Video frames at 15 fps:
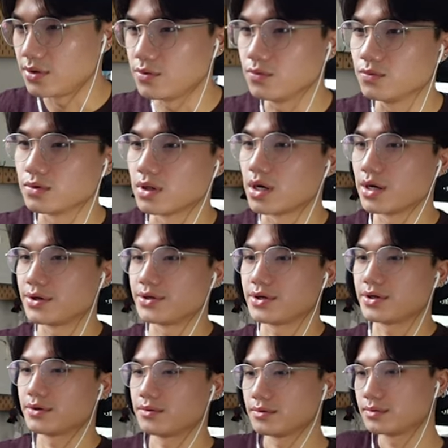New
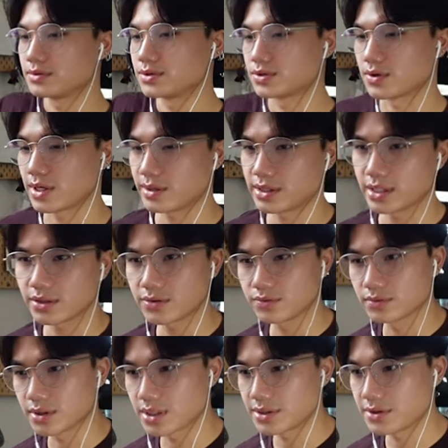Londo. So I think
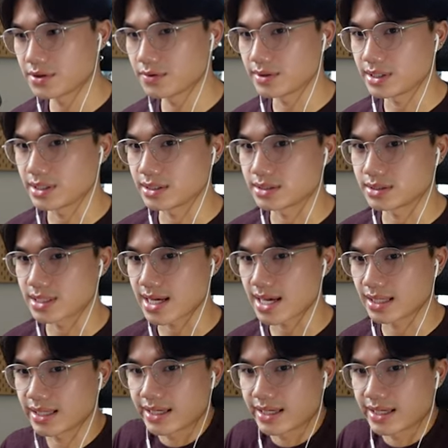New Londo is that